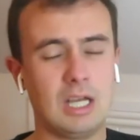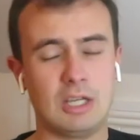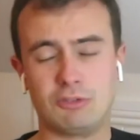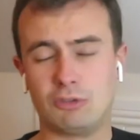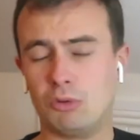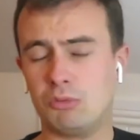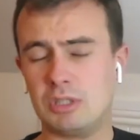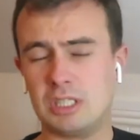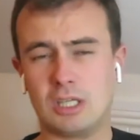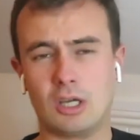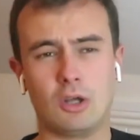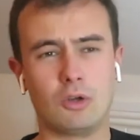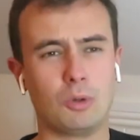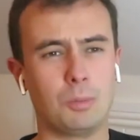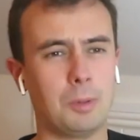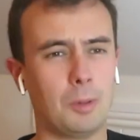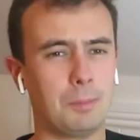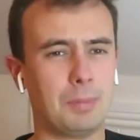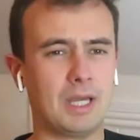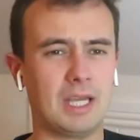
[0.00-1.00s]
Has only gone
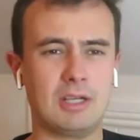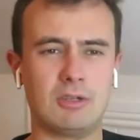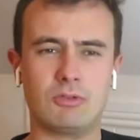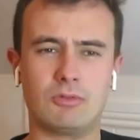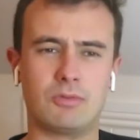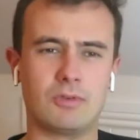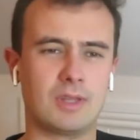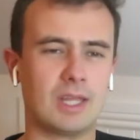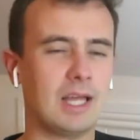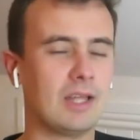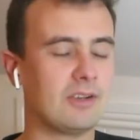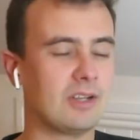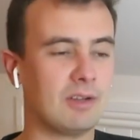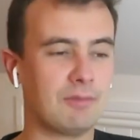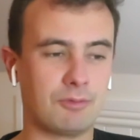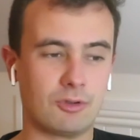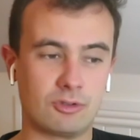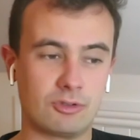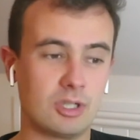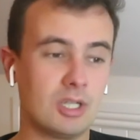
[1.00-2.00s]
up a pound for that
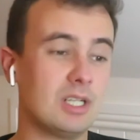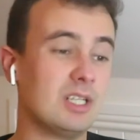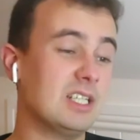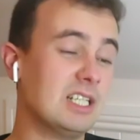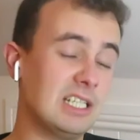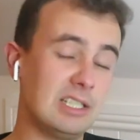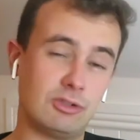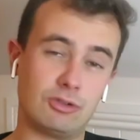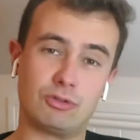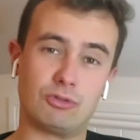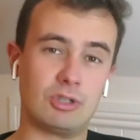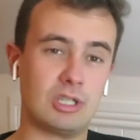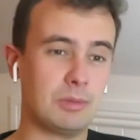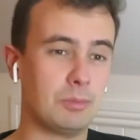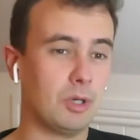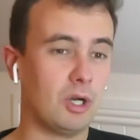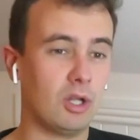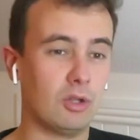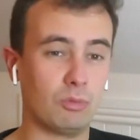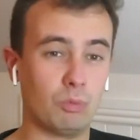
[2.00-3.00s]
effort. Needs
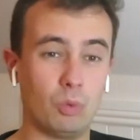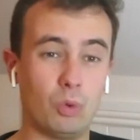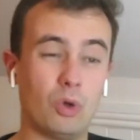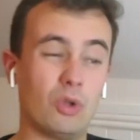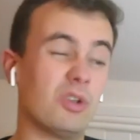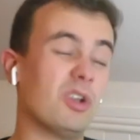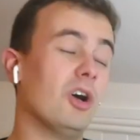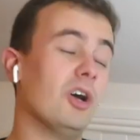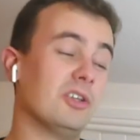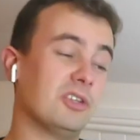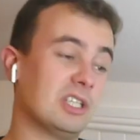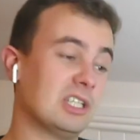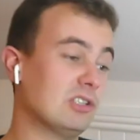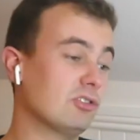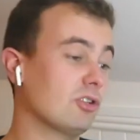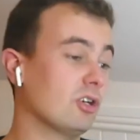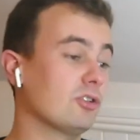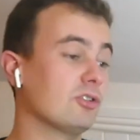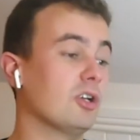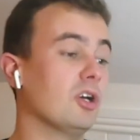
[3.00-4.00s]
3-mile-1. I think
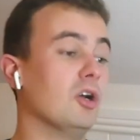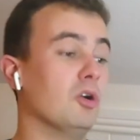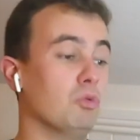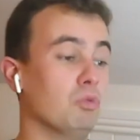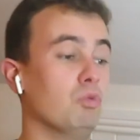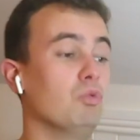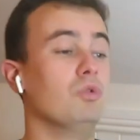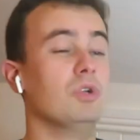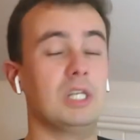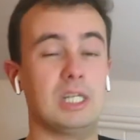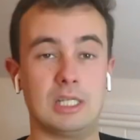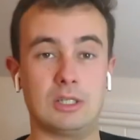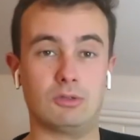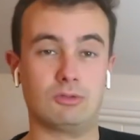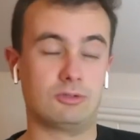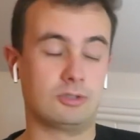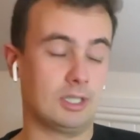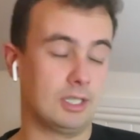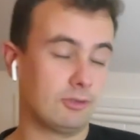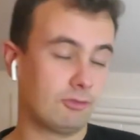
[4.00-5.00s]
he's got a really
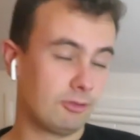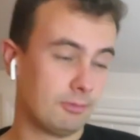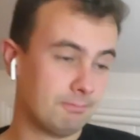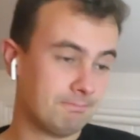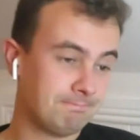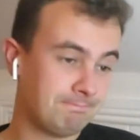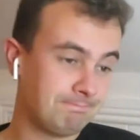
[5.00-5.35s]
good chance.